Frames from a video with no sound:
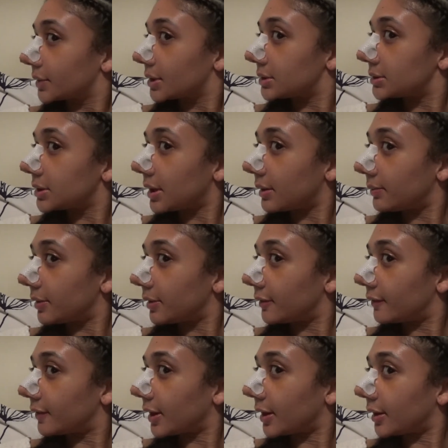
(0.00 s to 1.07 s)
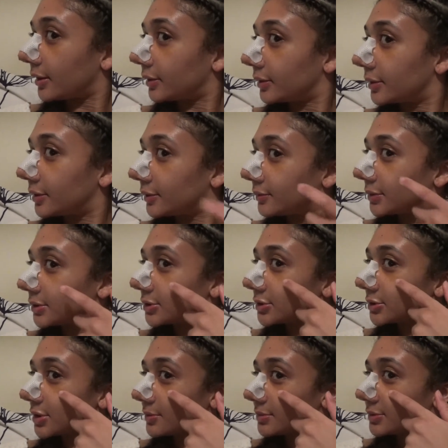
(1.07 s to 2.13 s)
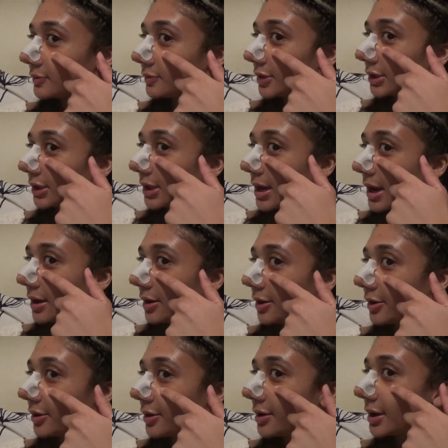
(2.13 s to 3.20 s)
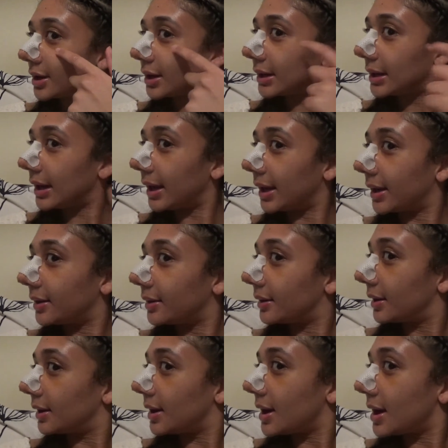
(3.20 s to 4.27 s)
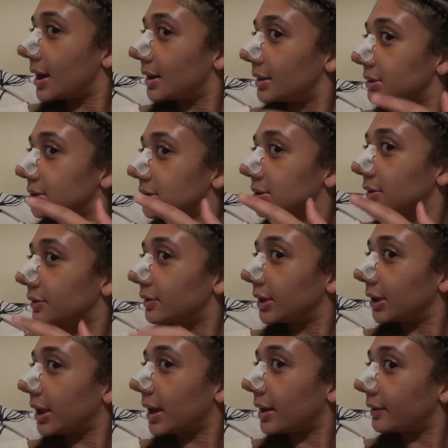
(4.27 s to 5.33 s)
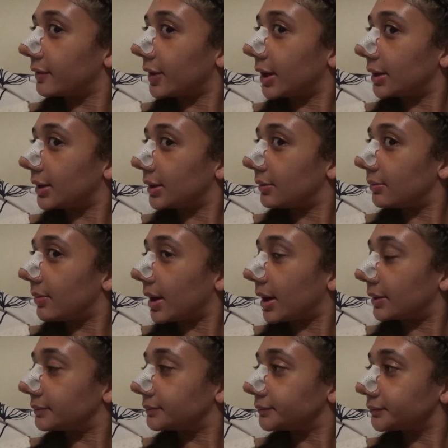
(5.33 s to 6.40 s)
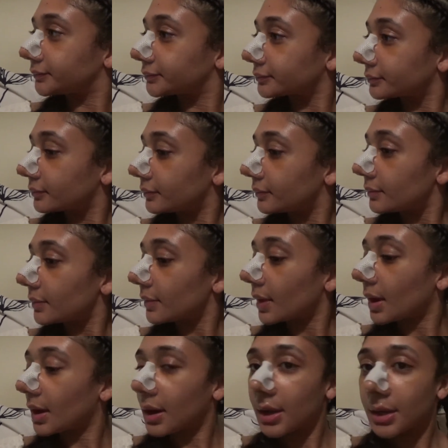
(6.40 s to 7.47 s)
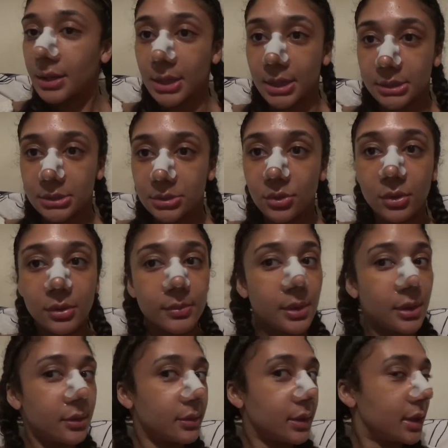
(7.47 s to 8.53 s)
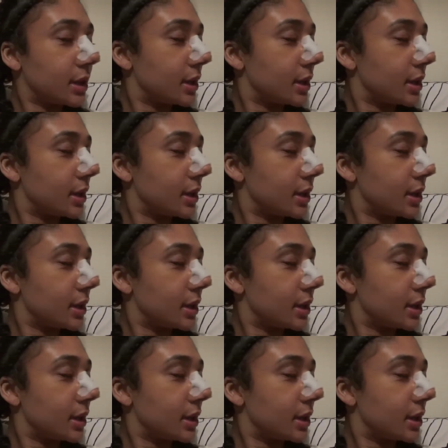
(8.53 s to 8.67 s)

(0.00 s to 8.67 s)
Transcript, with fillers: side profile, it's really yellow in here and it's still really elevated but that's normal